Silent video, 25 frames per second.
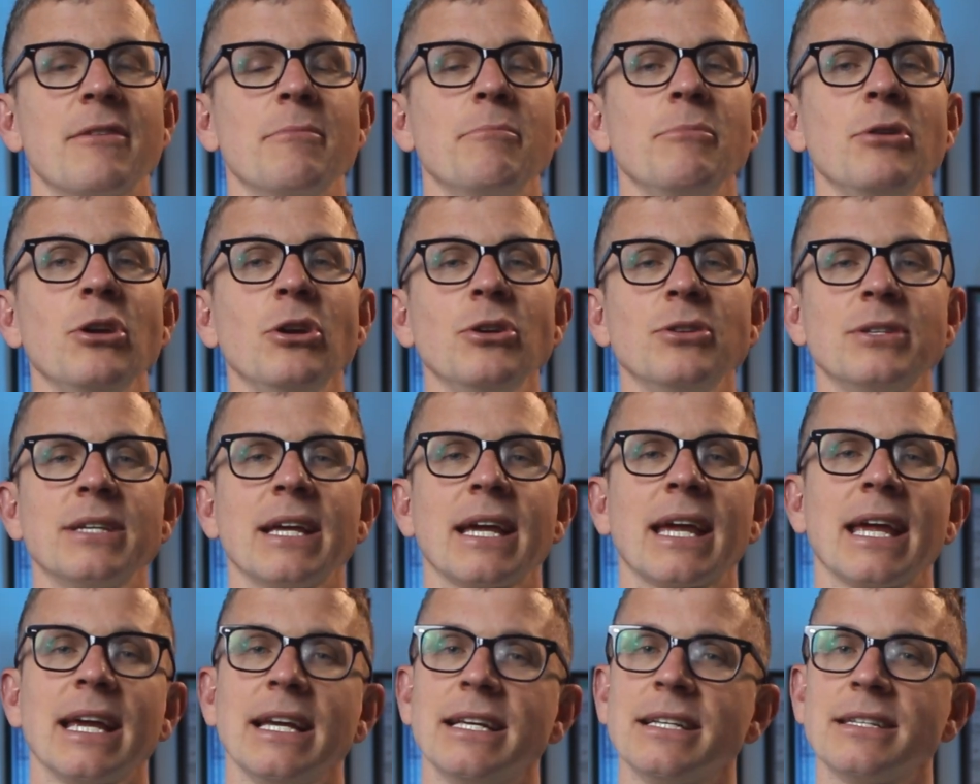the
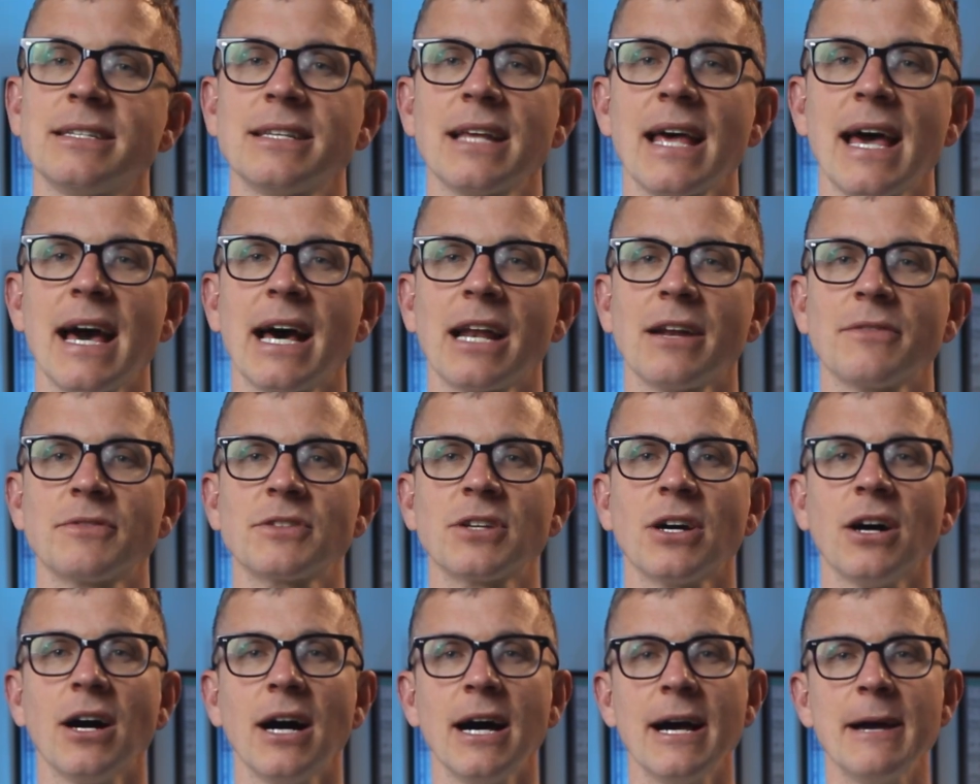music is out of
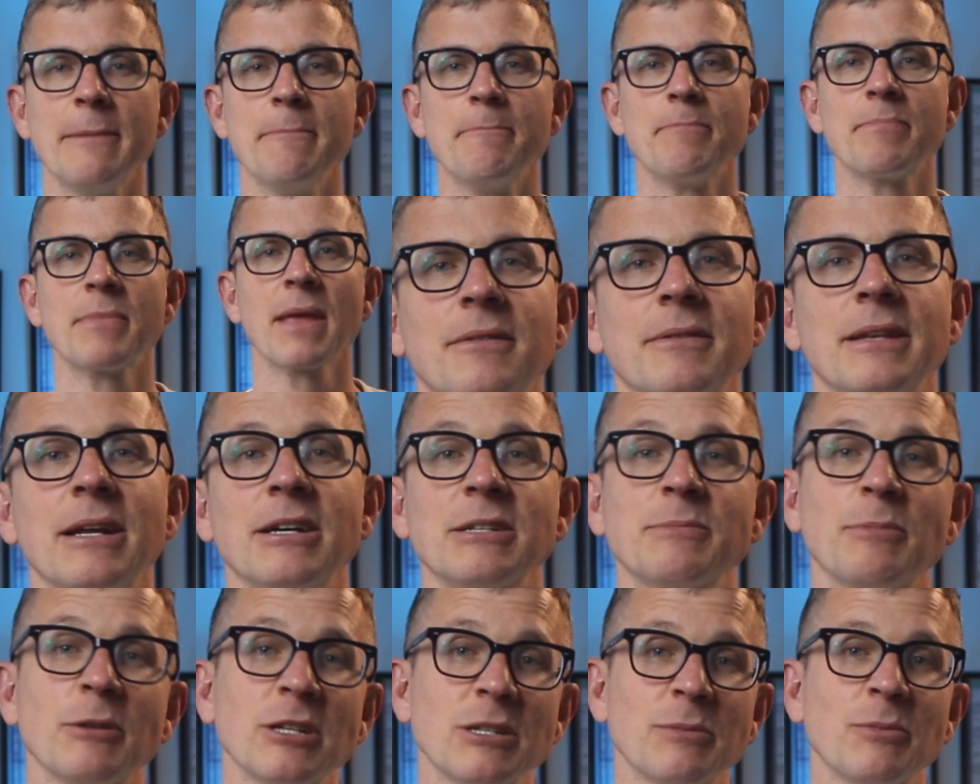time. Now,
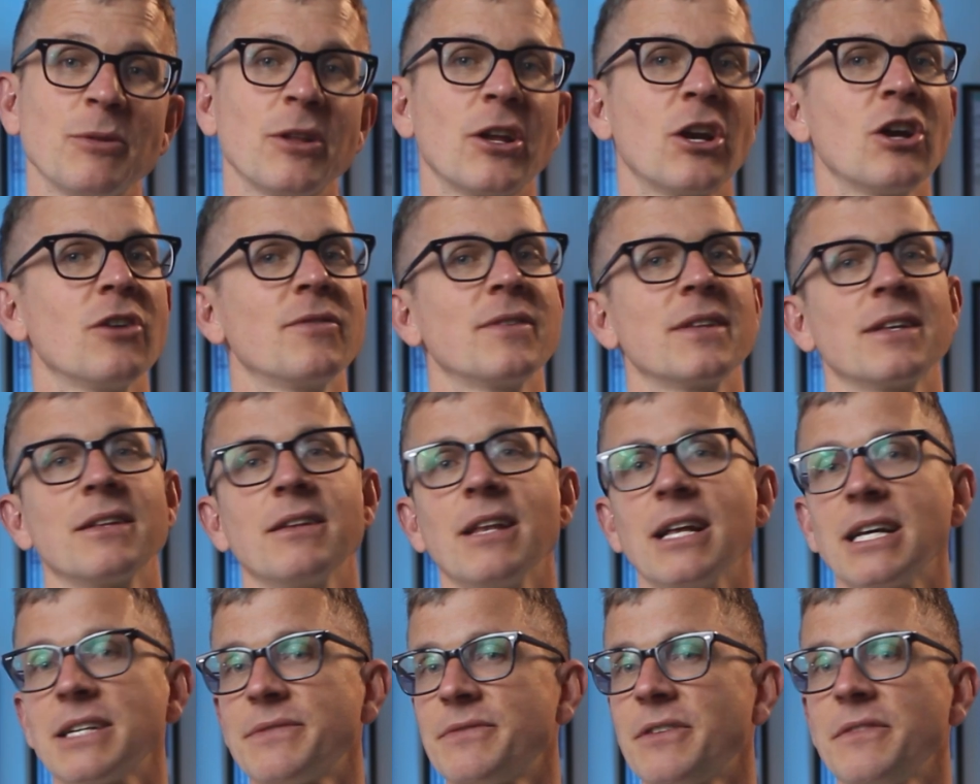it's possible that over the
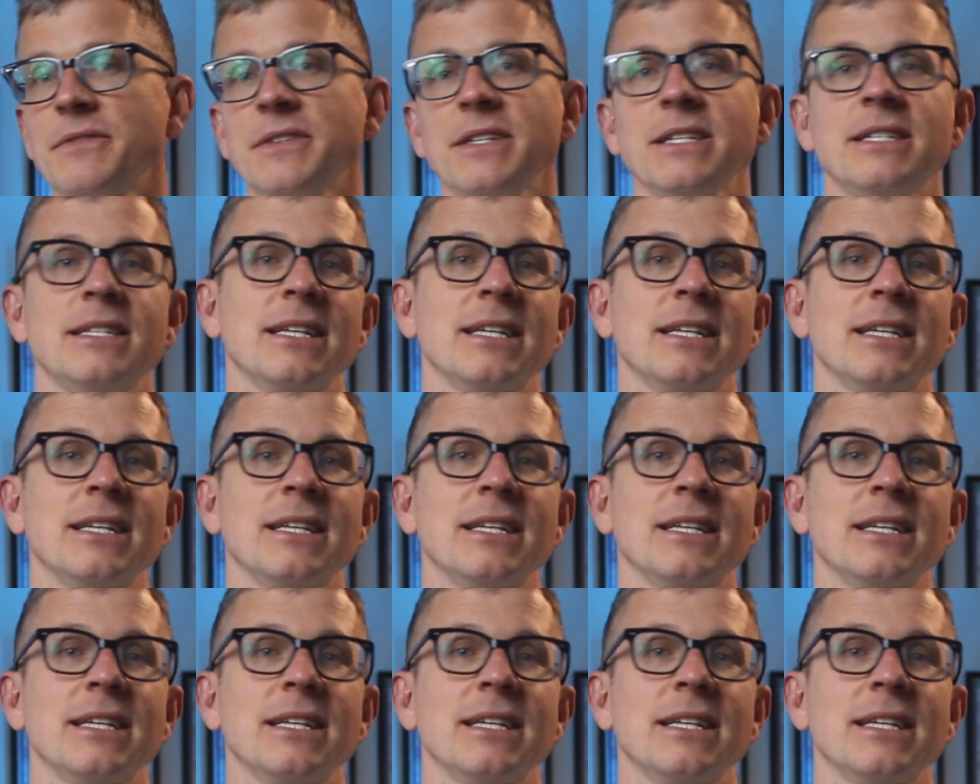last 50,